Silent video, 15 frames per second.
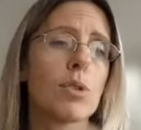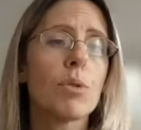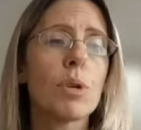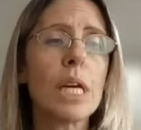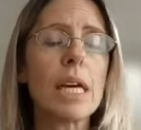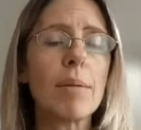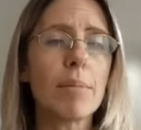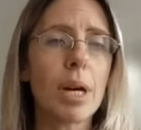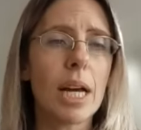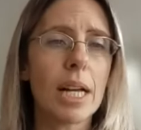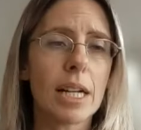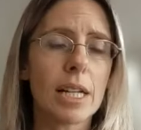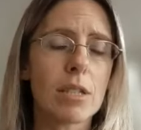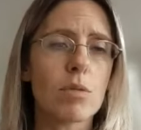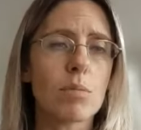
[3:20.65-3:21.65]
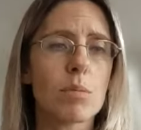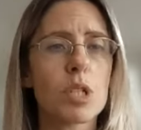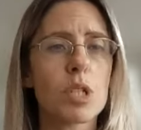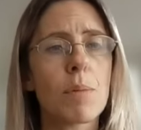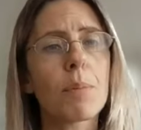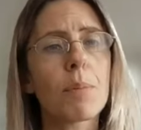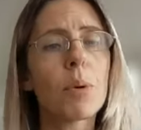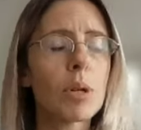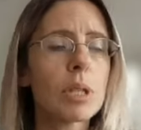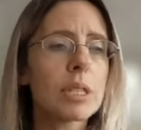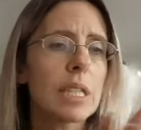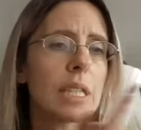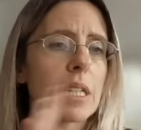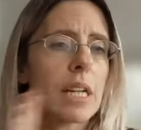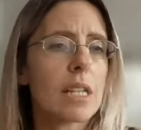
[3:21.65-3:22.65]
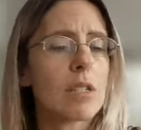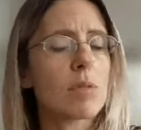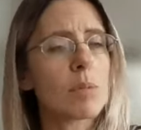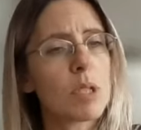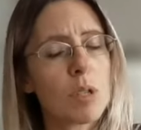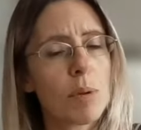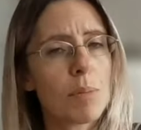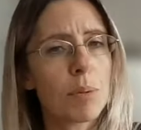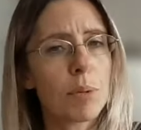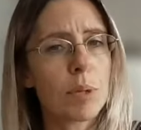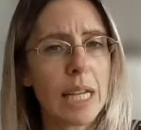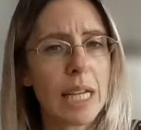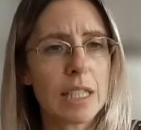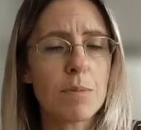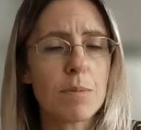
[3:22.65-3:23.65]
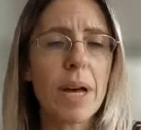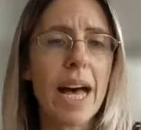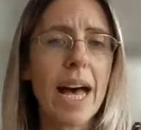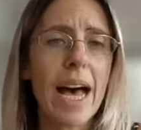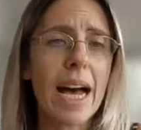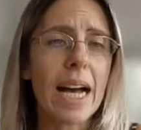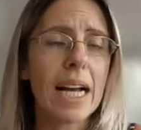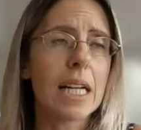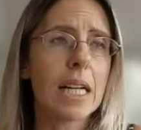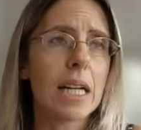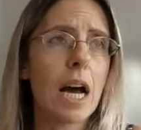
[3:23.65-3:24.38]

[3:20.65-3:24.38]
you email customer support and customer support gets back.